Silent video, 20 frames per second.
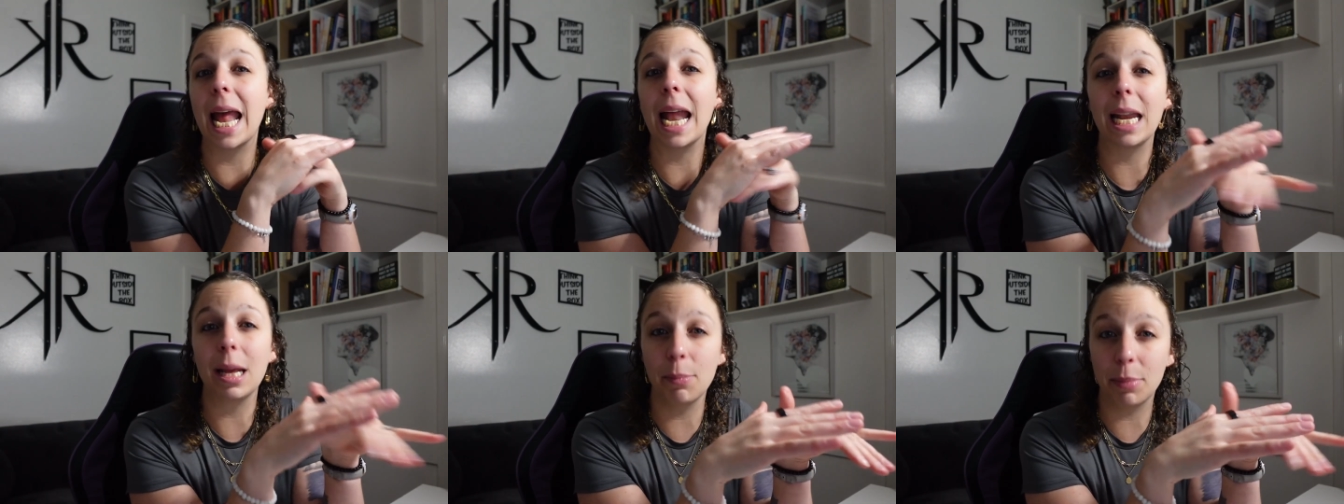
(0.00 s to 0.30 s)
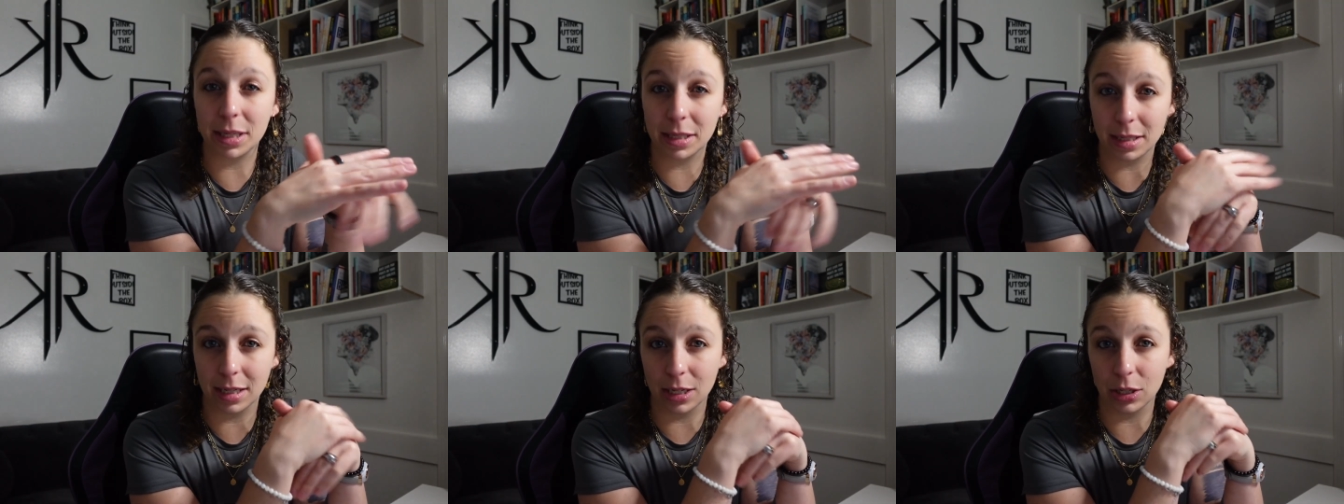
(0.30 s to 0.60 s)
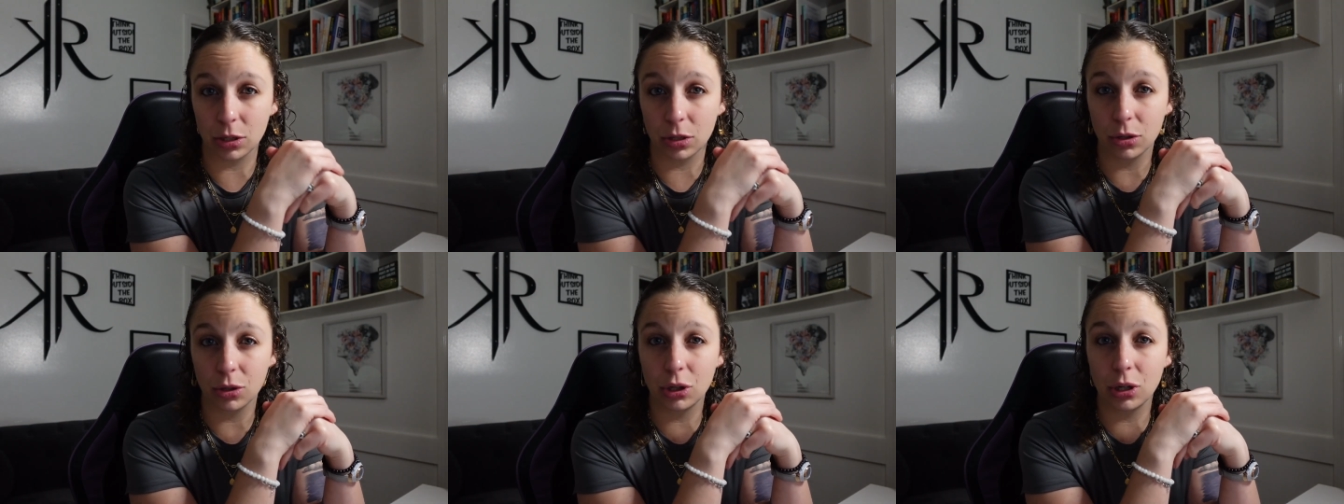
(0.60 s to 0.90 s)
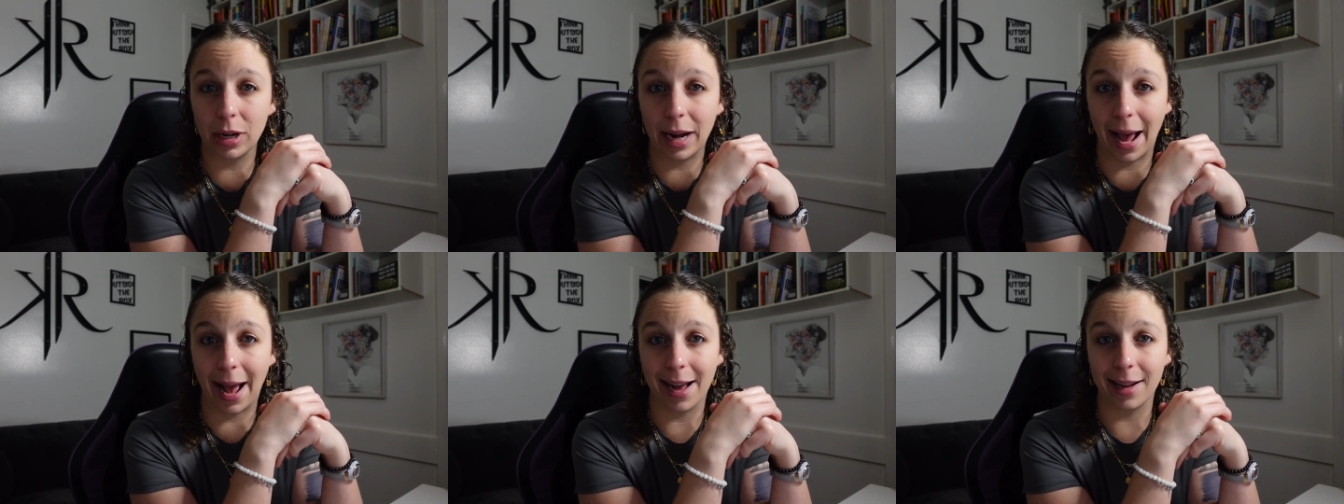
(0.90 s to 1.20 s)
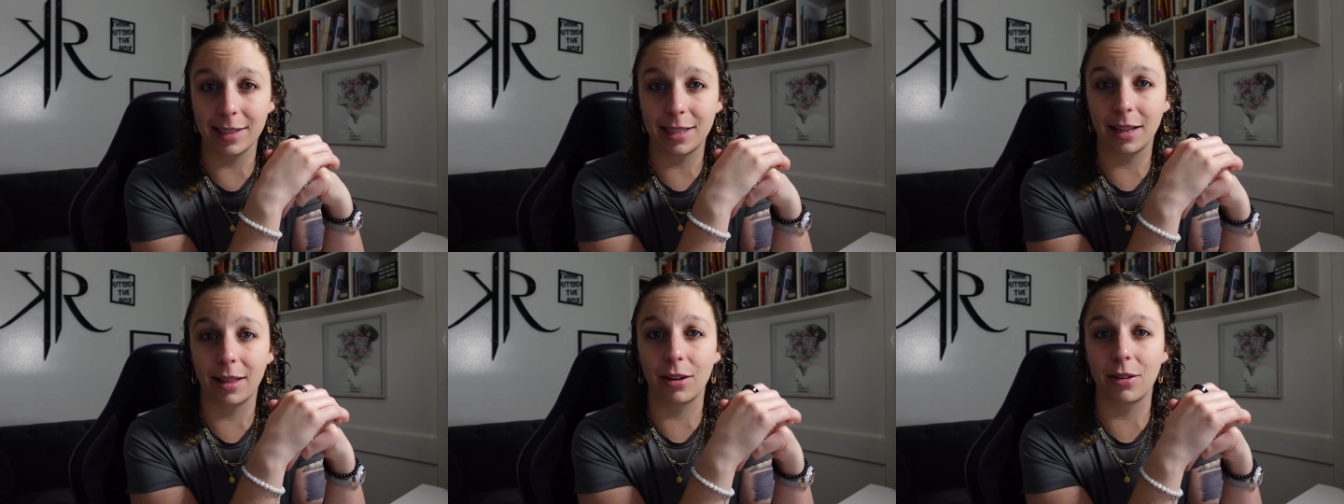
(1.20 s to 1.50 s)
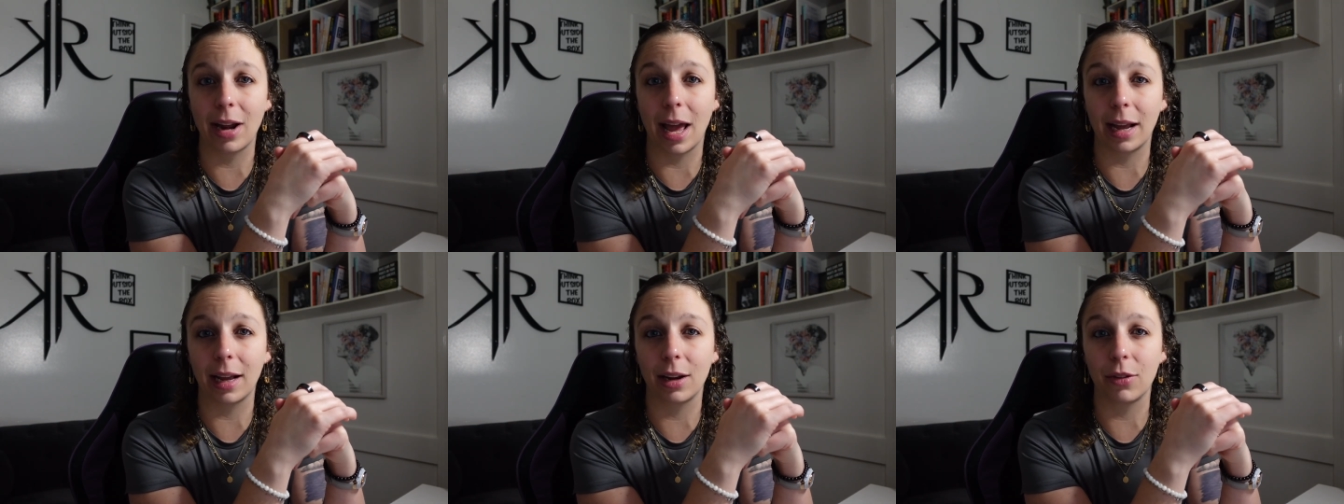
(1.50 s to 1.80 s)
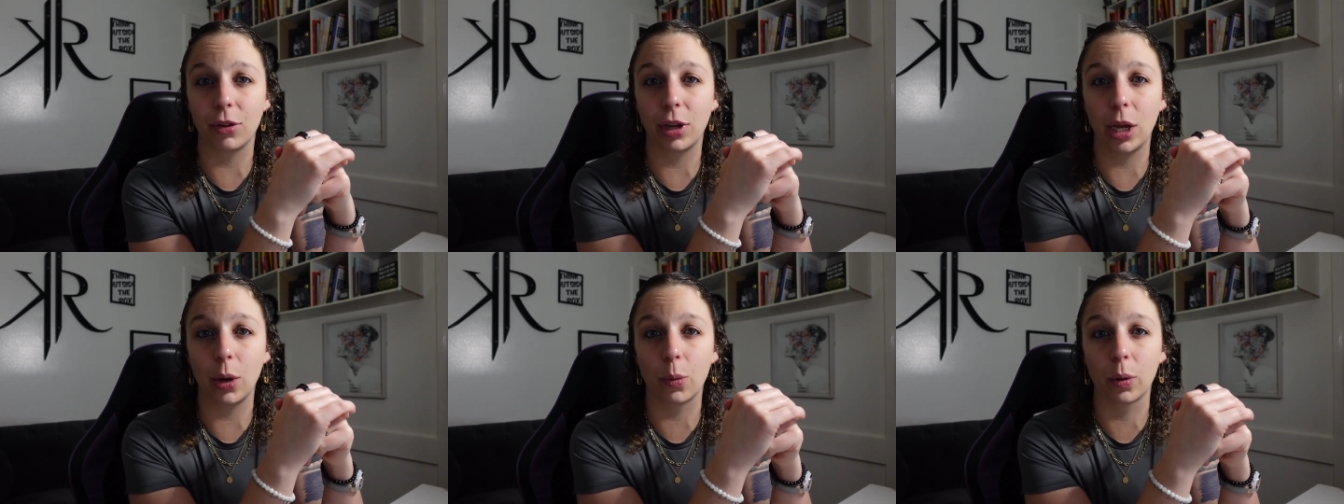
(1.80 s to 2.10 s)
any business should add to their negative
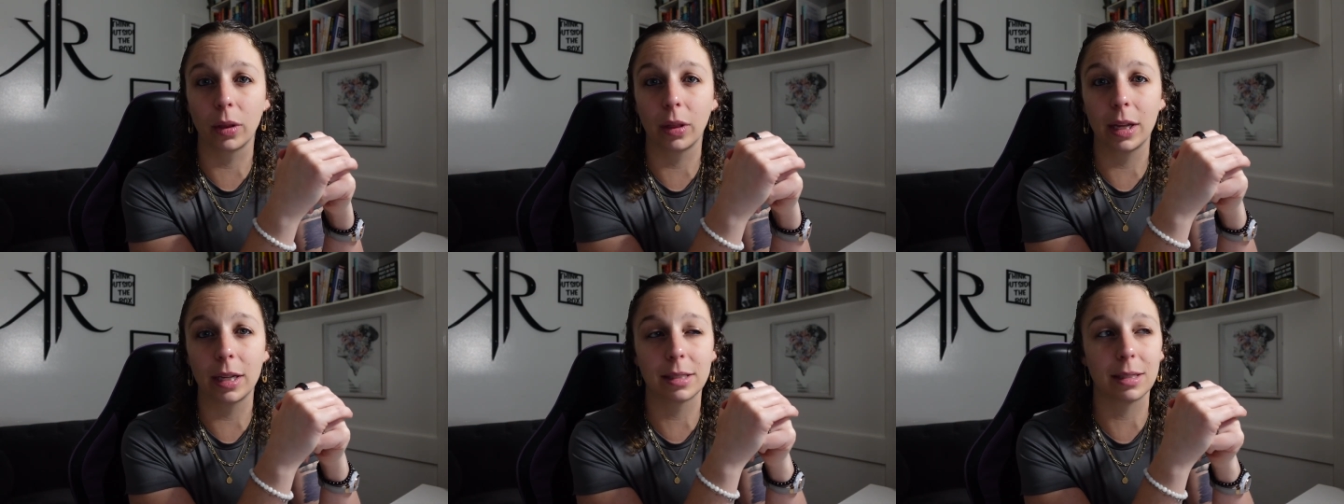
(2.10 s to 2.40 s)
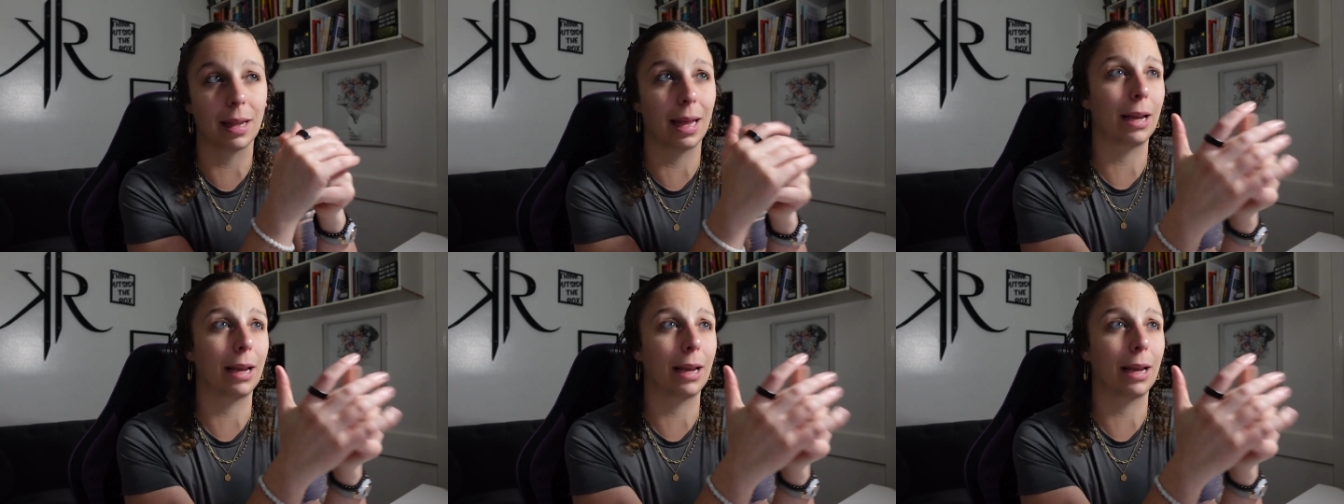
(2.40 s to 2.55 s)
keyword list,